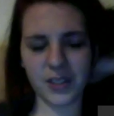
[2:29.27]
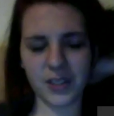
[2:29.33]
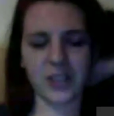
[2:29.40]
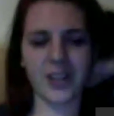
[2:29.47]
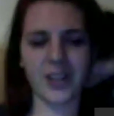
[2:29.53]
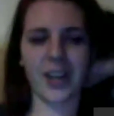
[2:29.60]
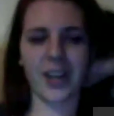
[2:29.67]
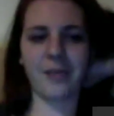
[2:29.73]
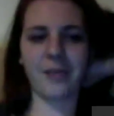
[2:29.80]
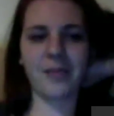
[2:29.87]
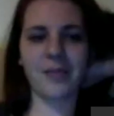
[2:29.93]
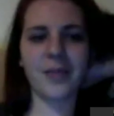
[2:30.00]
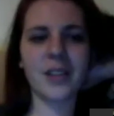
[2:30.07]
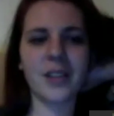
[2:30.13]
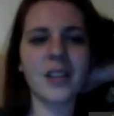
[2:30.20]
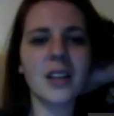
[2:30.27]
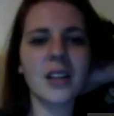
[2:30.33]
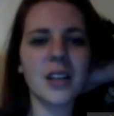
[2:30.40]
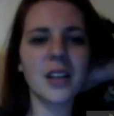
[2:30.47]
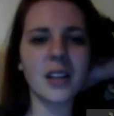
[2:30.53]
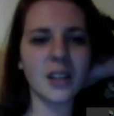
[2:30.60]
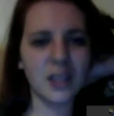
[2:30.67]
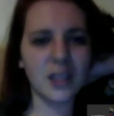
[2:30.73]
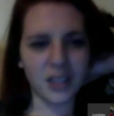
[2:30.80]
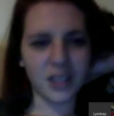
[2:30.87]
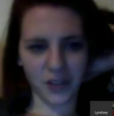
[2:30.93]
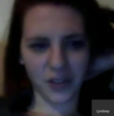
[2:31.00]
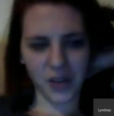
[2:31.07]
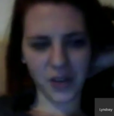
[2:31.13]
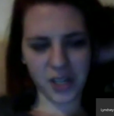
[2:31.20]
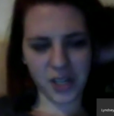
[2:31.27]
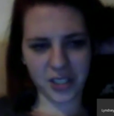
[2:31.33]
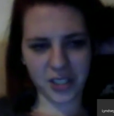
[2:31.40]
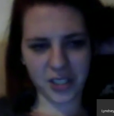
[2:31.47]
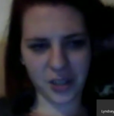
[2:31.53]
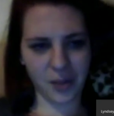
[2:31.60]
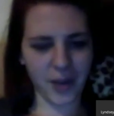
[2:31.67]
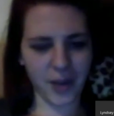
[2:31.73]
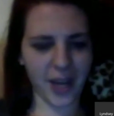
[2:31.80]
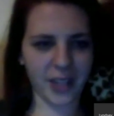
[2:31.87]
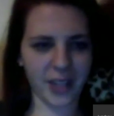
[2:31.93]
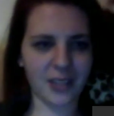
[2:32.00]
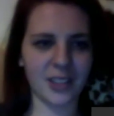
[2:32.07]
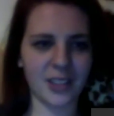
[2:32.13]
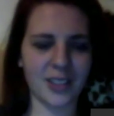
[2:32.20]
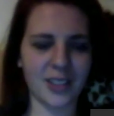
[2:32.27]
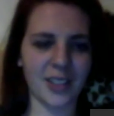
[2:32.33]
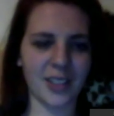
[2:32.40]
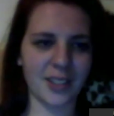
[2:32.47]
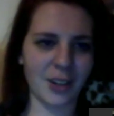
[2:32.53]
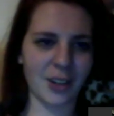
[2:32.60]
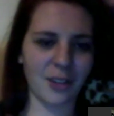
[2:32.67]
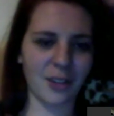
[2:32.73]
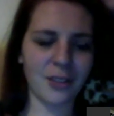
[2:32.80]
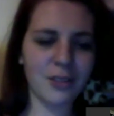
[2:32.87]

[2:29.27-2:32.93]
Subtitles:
Okay. If you want us to go back, just let us know.